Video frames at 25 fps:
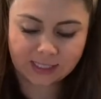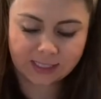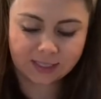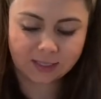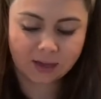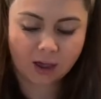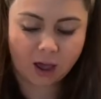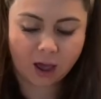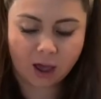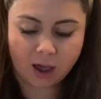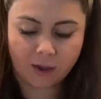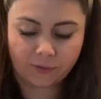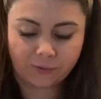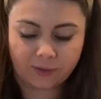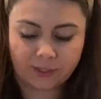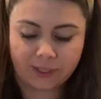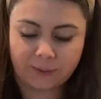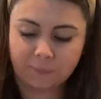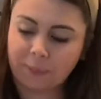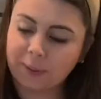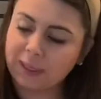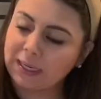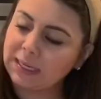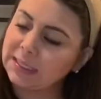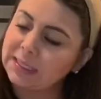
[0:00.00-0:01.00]
soft,
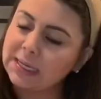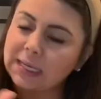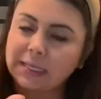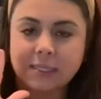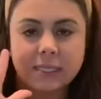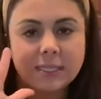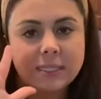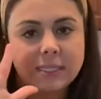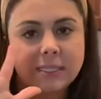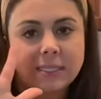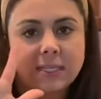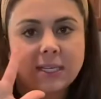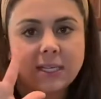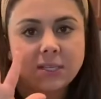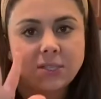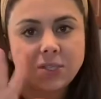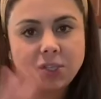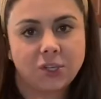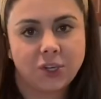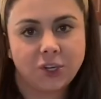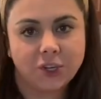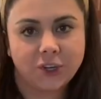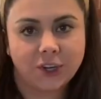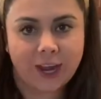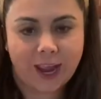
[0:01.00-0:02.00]
but it doesn't stick
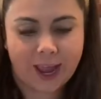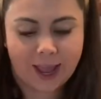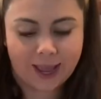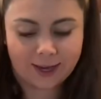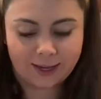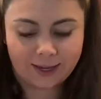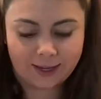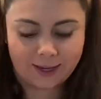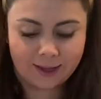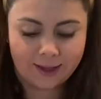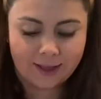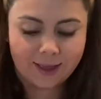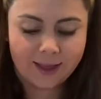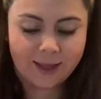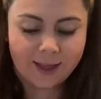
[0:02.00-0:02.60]
to your hand,